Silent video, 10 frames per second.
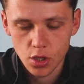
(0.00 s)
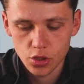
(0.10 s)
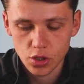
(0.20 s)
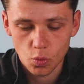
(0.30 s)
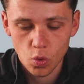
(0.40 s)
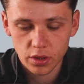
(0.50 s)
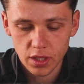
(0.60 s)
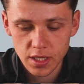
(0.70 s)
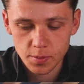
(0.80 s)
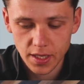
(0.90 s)
So what
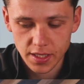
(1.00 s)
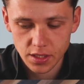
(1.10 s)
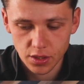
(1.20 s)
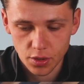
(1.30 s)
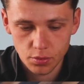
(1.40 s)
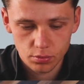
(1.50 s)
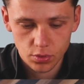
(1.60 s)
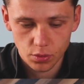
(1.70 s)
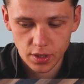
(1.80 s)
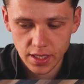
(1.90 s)
these players can do,
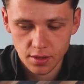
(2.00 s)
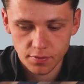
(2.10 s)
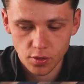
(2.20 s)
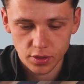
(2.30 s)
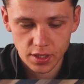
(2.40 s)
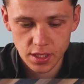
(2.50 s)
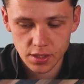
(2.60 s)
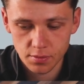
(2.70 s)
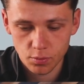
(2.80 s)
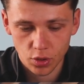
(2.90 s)
okay,
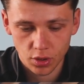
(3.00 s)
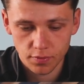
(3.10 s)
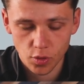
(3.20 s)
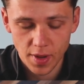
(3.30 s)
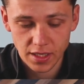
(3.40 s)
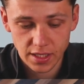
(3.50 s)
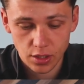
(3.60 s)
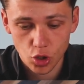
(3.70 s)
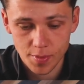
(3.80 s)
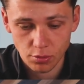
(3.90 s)
one of the fullbacks, they can
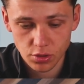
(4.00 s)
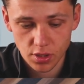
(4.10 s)
come out.